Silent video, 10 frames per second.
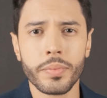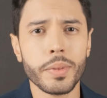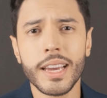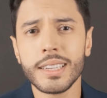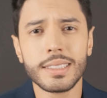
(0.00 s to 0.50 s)

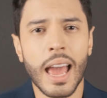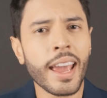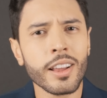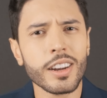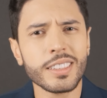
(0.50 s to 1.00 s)
because
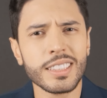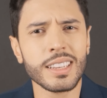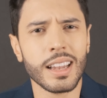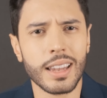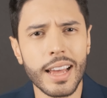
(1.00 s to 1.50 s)
Angular
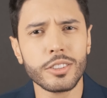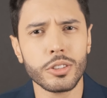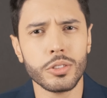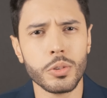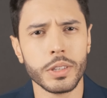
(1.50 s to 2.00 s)
doesn't let
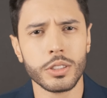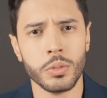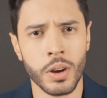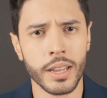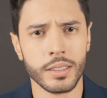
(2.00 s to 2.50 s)
you do what you
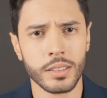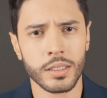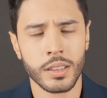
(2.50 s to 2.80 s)
want.